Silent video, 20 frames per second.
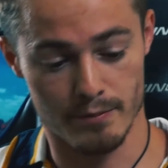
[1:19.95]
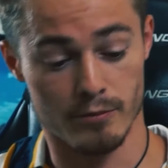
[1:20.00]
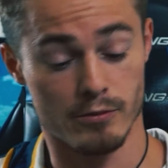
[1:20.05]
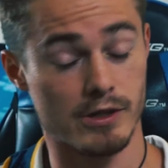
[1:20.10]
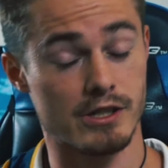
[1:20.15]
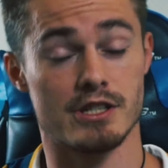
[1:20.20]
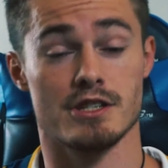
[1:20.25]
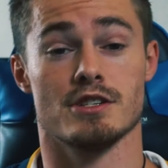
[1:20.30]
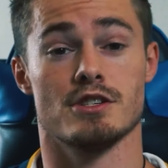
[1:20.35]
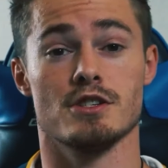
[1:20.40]

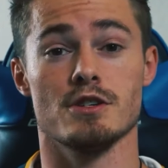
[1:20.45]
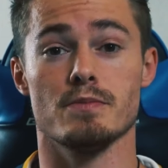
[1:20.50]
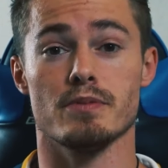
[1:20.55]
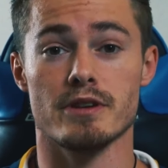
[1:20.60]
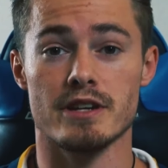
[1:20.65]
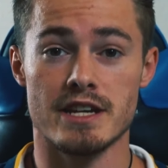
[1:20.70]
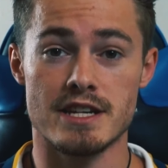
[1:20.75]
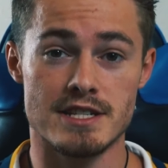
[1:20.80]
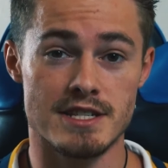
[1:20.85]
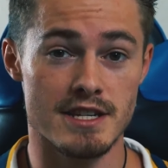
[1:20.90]
which is super
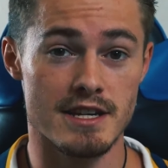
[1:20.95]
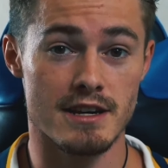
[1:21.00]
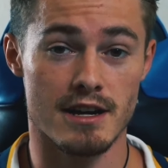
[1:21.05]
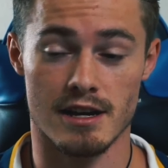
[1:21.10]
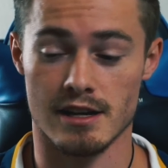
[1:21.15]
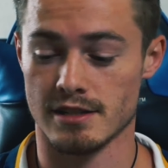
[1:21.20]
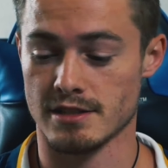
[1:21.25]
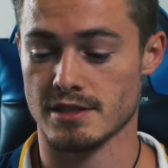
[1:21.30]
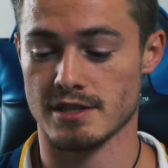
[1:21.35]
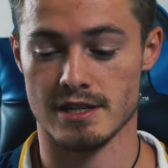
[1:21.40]
easy.
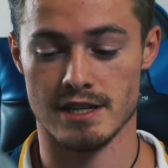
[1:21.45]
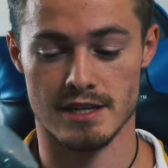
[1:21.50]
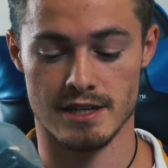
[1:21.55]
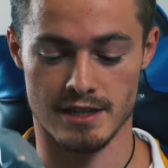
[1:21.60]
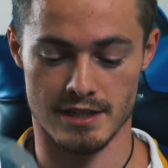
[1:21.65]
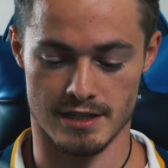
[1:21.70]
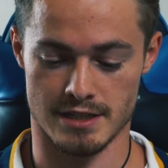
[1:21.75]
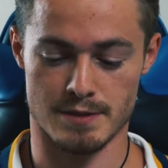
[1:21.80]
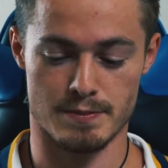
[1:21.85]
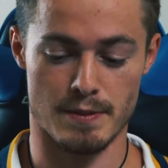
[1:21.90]
Honestly, I
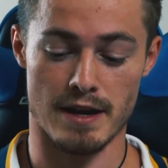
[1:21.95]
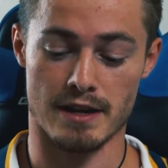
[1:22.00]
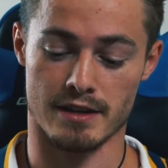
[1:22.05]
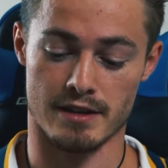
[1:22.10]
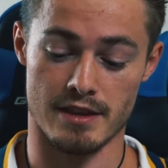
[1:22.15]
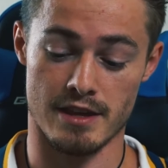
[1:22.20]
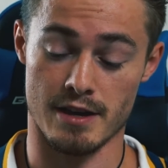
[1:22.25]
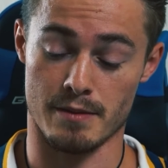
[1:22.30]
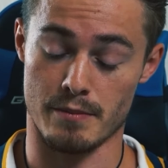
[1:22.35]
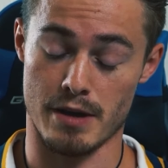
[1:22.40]
didn't expect
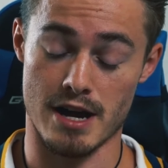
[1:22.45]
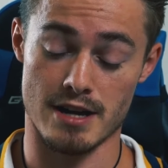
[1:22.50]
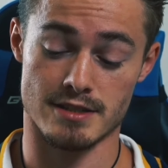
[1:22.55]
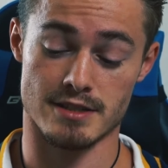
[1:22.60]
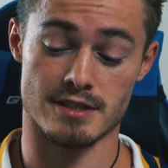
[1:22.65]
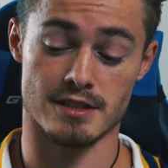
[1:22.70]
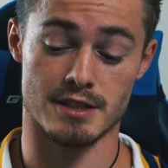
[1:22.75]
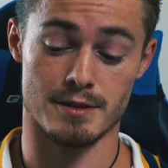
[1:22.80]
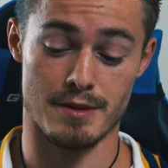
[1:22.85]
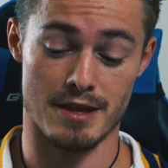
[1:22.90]
the
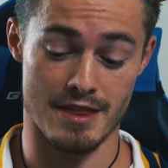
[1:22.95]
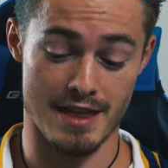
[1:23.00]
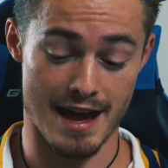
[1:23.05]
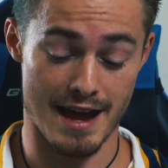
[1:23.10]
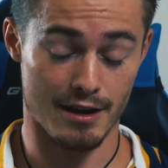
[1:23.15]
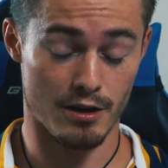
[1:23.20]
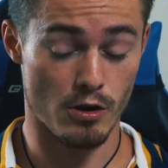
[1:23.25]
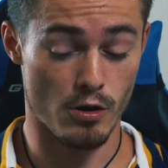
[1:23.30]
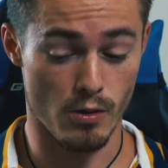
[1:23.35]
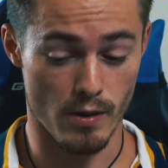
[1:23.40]
unboxing to be
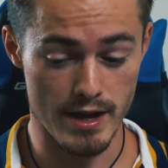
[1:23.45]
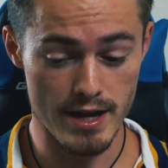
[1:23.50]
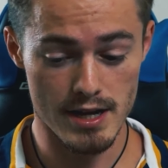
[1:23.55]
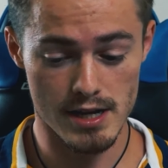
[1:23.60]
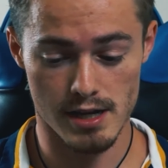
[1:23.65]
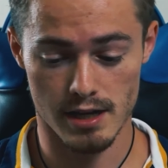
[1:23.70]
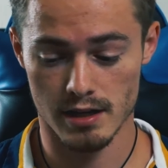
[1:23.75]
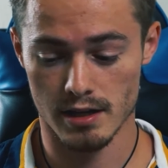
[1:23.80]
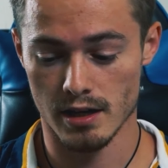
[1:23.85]
that quick.